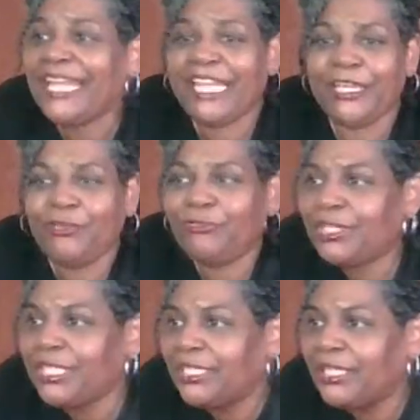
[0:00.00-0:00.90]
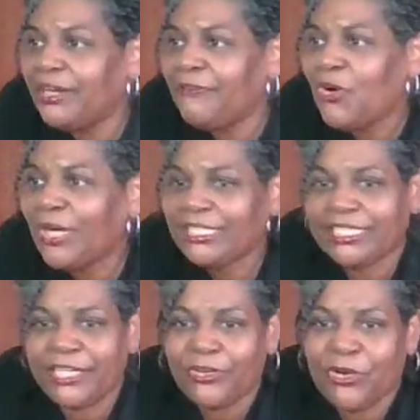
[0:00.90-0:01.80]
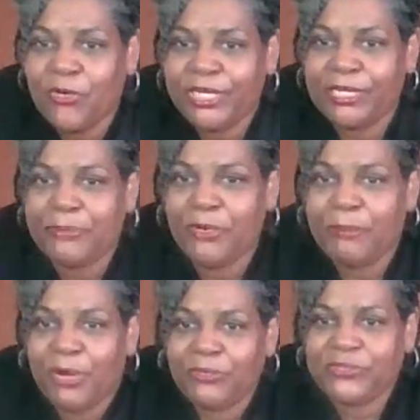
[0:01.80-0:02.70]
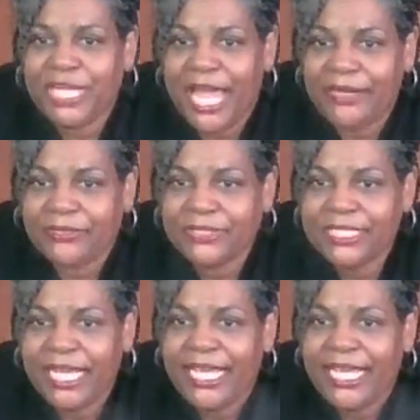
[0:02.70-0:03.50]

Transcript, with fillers: Thank you for the love hearts that are going up on both channels.